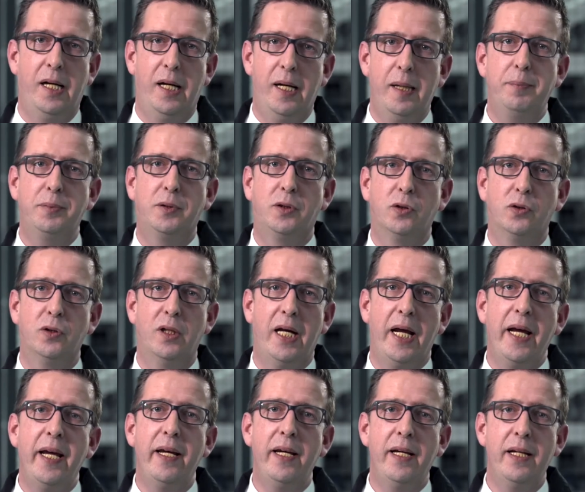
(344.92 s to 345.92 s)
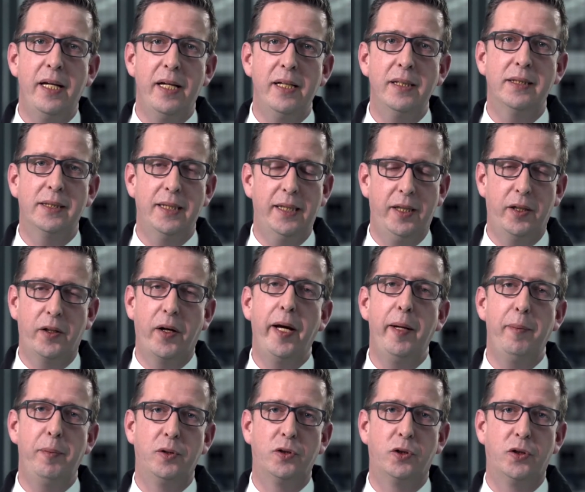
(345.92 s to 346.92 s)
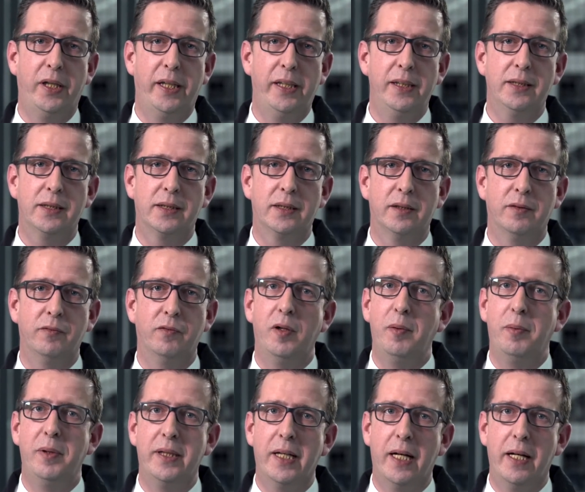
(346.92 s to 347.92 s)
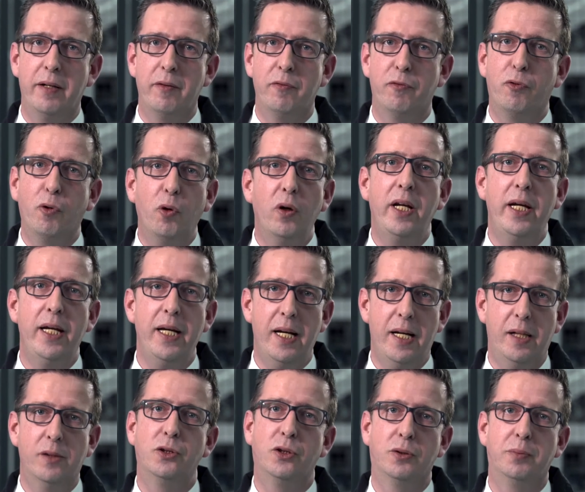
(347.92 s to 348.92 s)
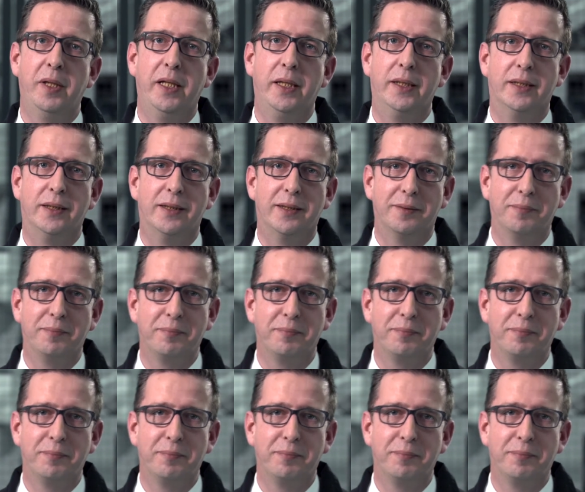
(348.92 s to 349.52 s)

up to laying inside the cable trays will be done fully automated.